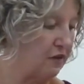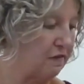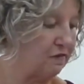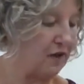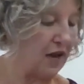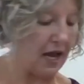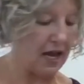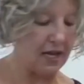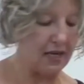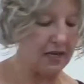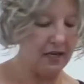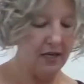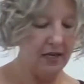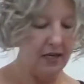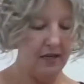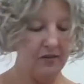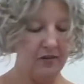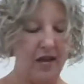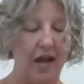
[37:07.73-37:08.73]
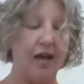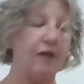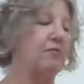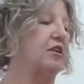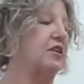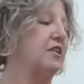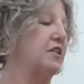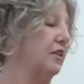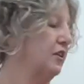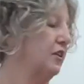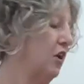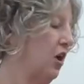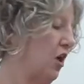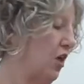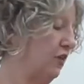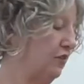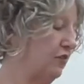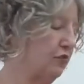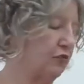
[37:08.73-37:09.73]
If not, it's not a big deal at
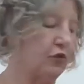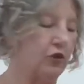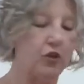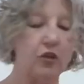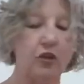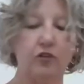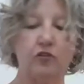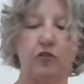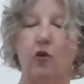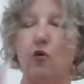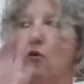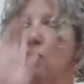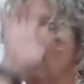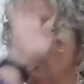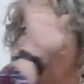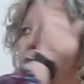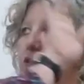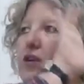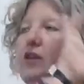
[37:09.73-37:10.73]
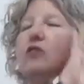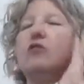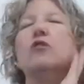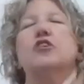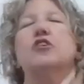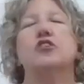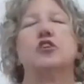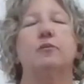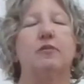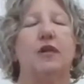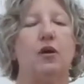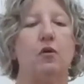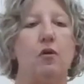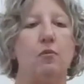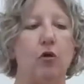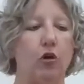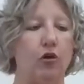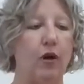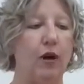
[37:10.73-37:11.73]
all. It's for looks, or you can crush up like
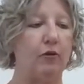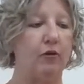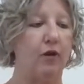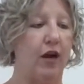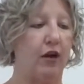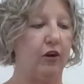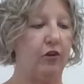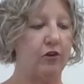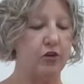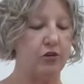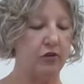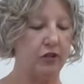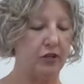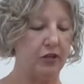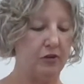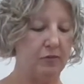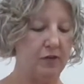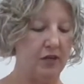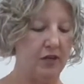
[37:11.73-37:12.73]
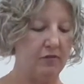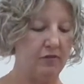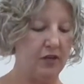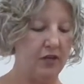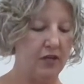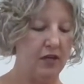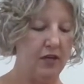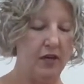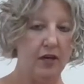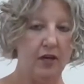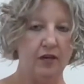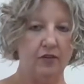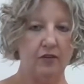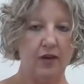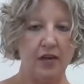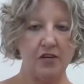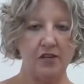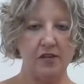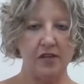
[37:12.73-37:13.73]
one more graham cracker and do a little bit of it.
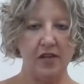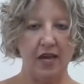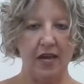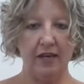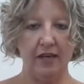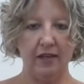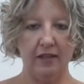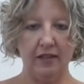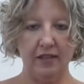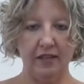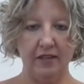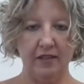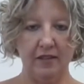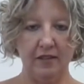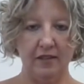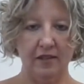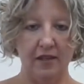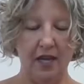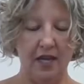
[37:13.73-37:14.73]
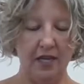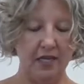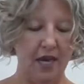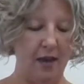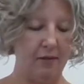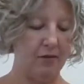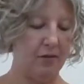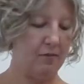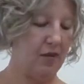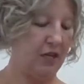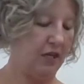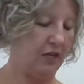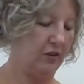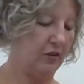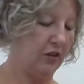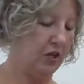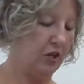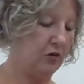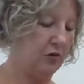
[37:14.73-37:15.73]
So I just added a little on top to make it
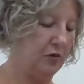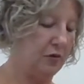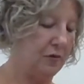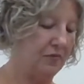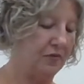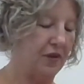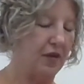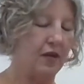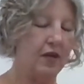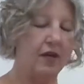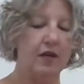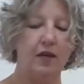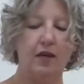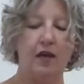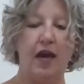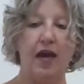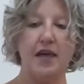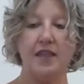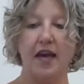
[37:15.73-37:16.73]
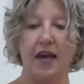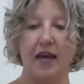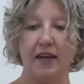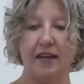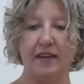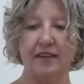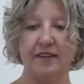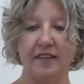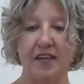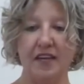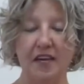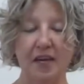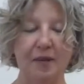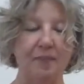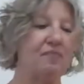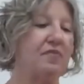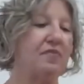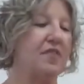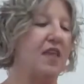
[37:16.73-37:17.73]
look cute. And that is it.
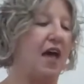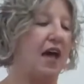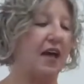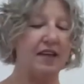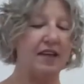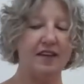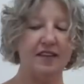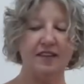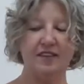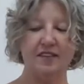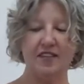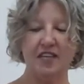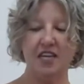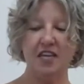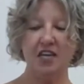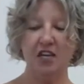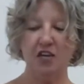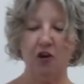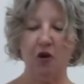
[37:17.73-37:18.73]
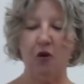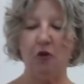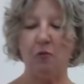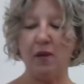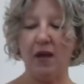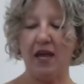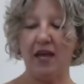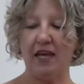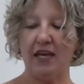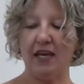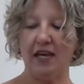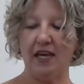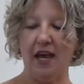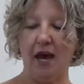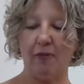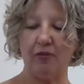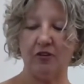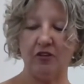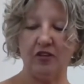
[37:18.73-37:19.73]
That is the no-bake
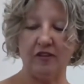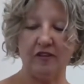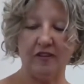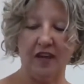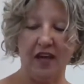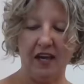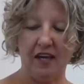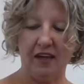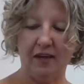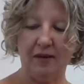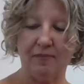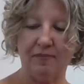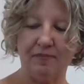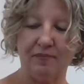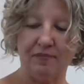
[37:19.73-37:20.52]
apple cheesecake.